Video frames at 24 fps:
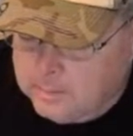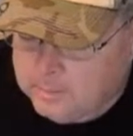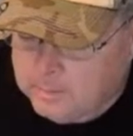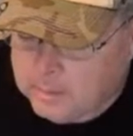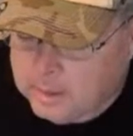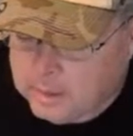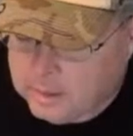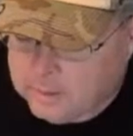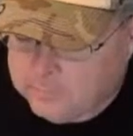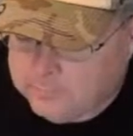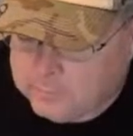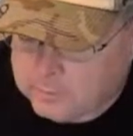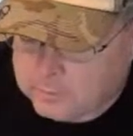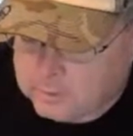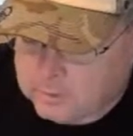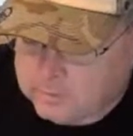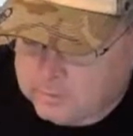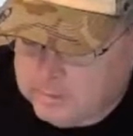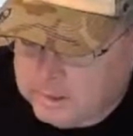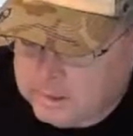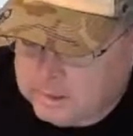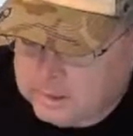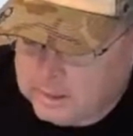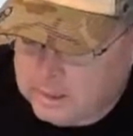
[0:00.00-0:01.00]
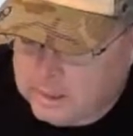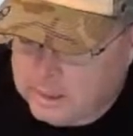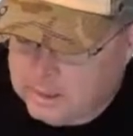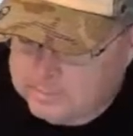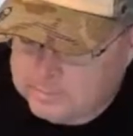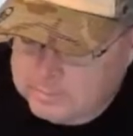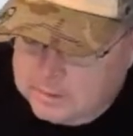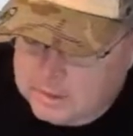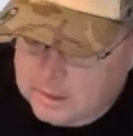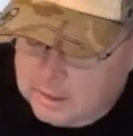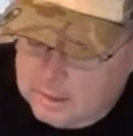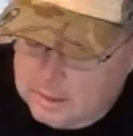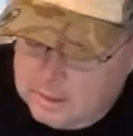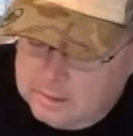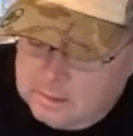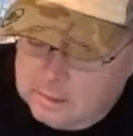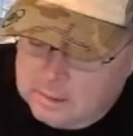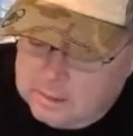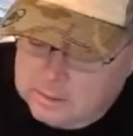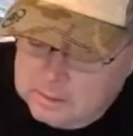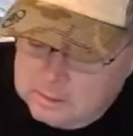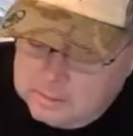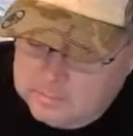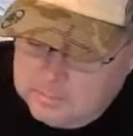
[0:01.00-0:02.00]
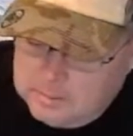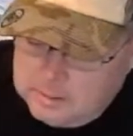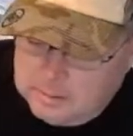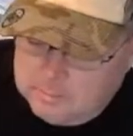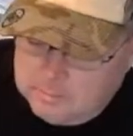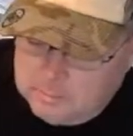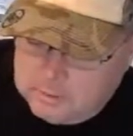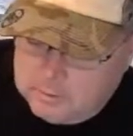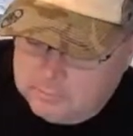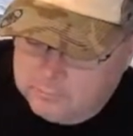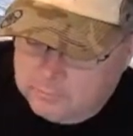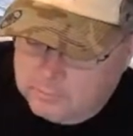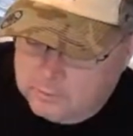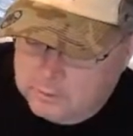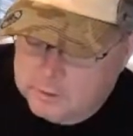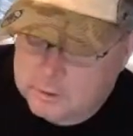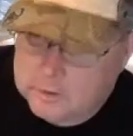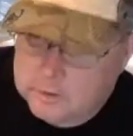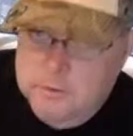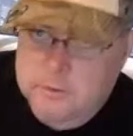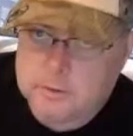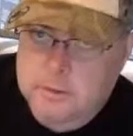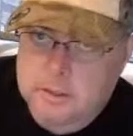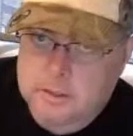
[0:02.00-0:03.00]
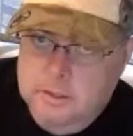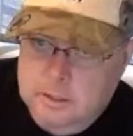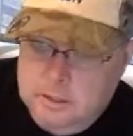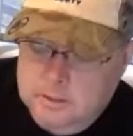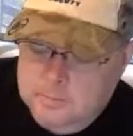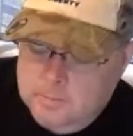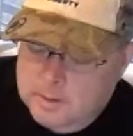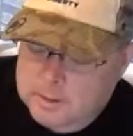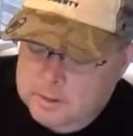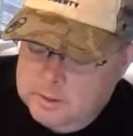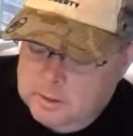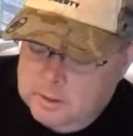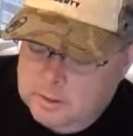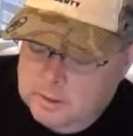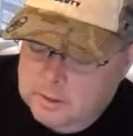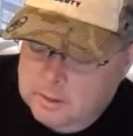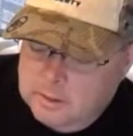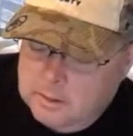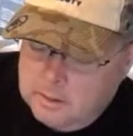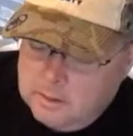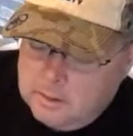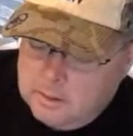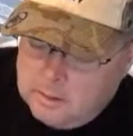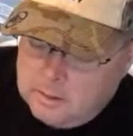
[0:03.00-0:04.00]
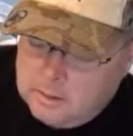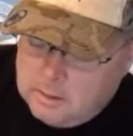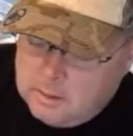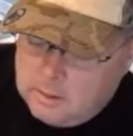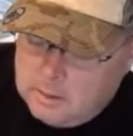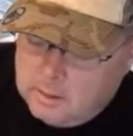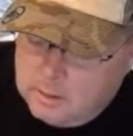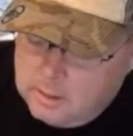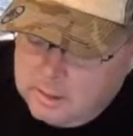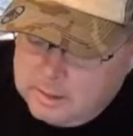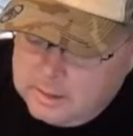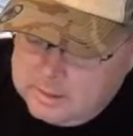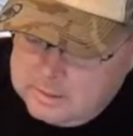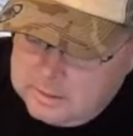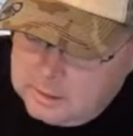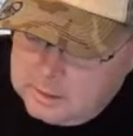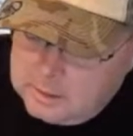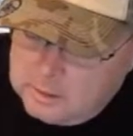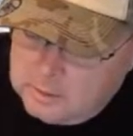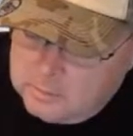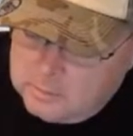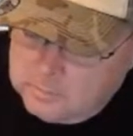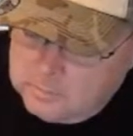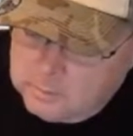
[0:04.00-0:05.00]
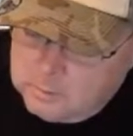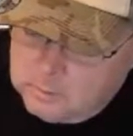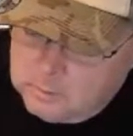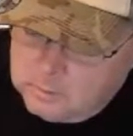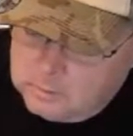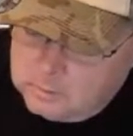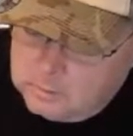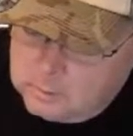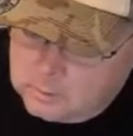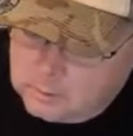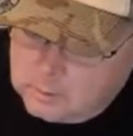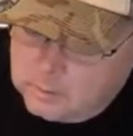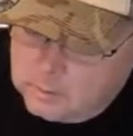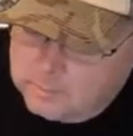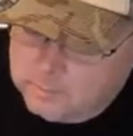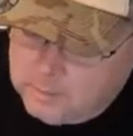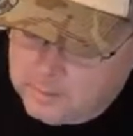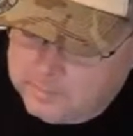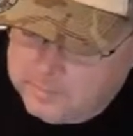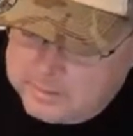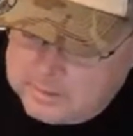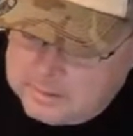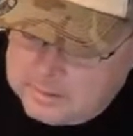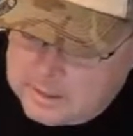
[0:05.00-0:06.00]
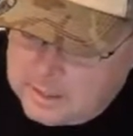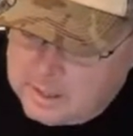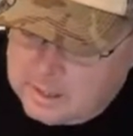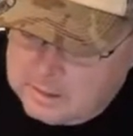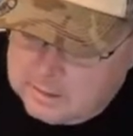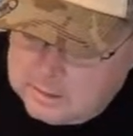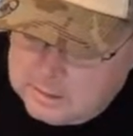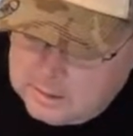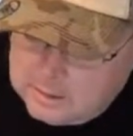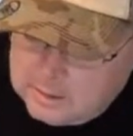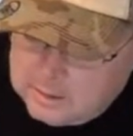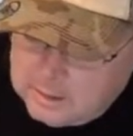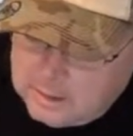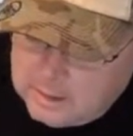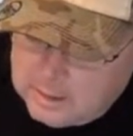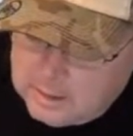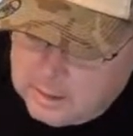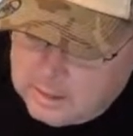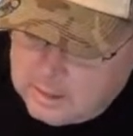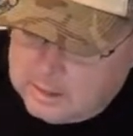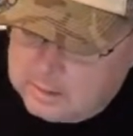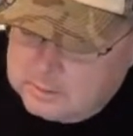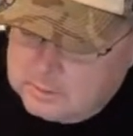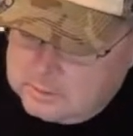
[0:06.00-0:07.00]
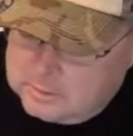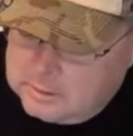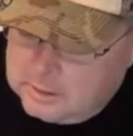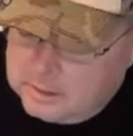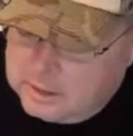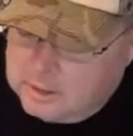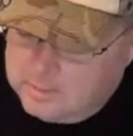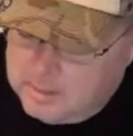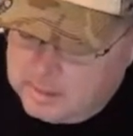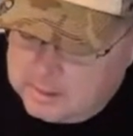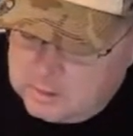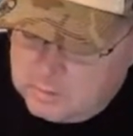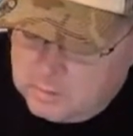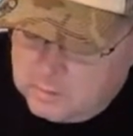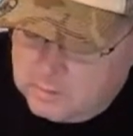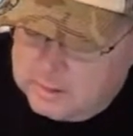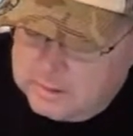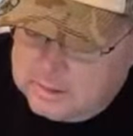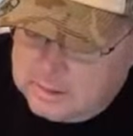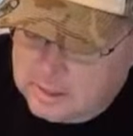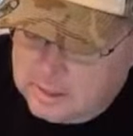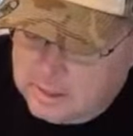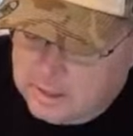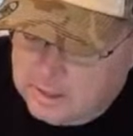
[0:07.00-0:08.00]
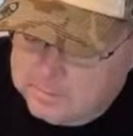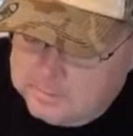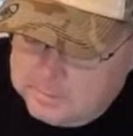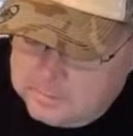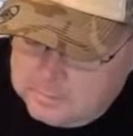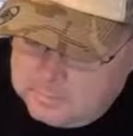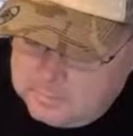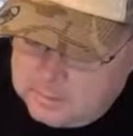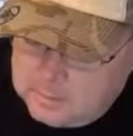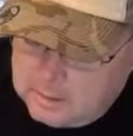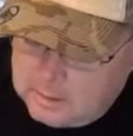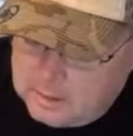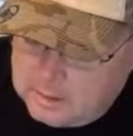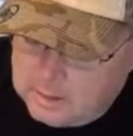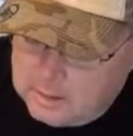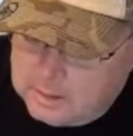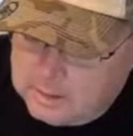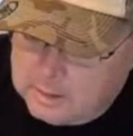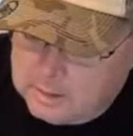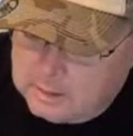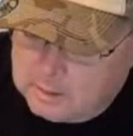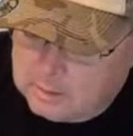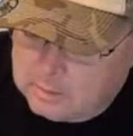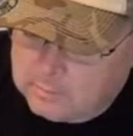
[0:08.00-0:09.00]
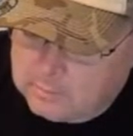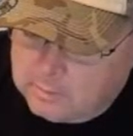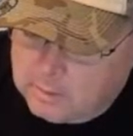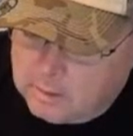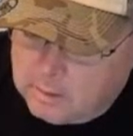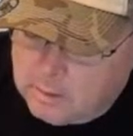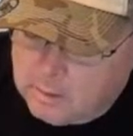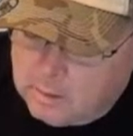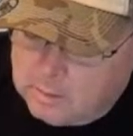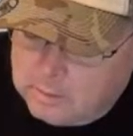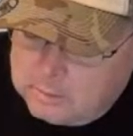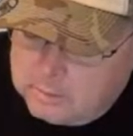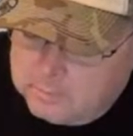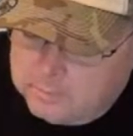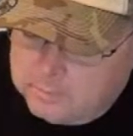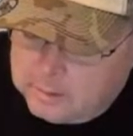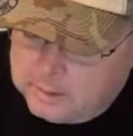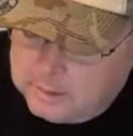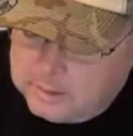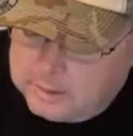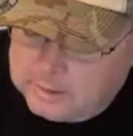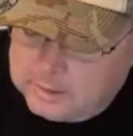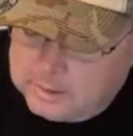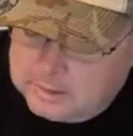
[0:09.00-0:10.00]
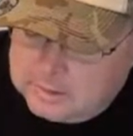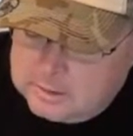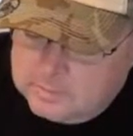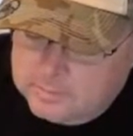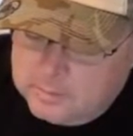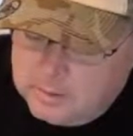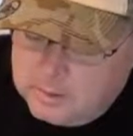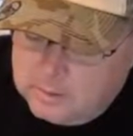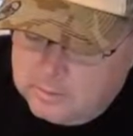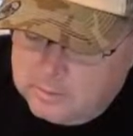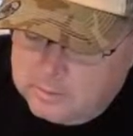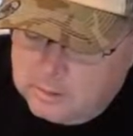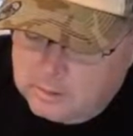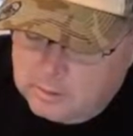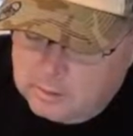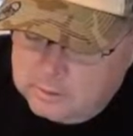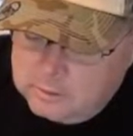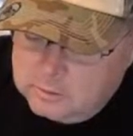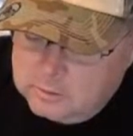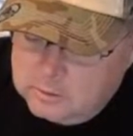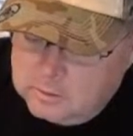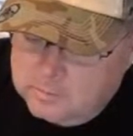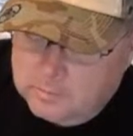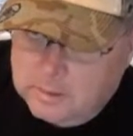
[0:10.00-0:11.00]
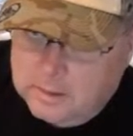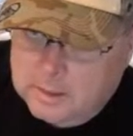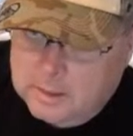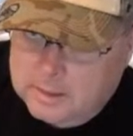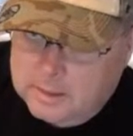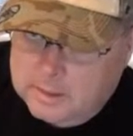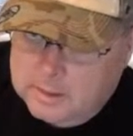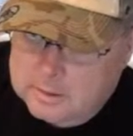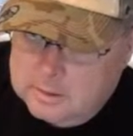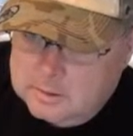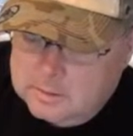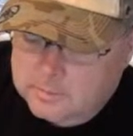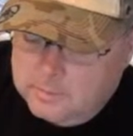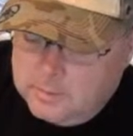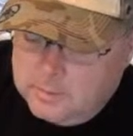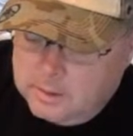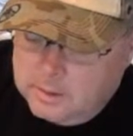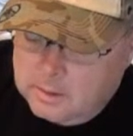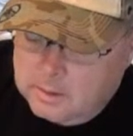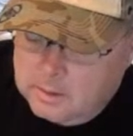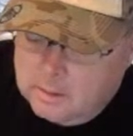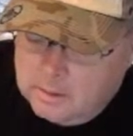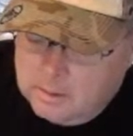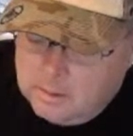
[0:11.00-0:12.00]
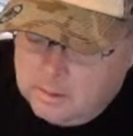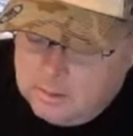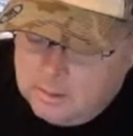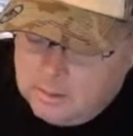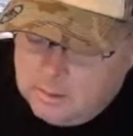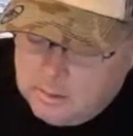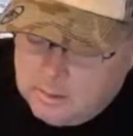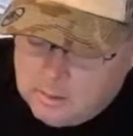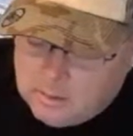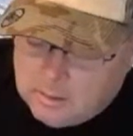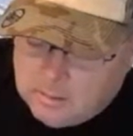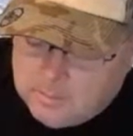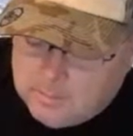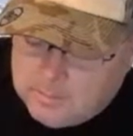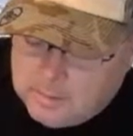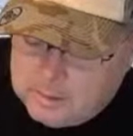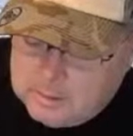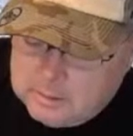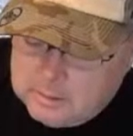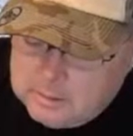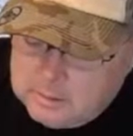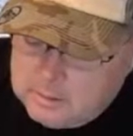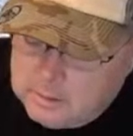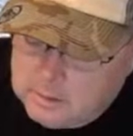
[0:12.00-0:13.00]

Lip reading: But if you're going to be at a campsite, when you first use this, especially, like I said, you're going to pump this down, and it's going to take you about 20 times, and it'll completely disappear. The orange will completely disappear. But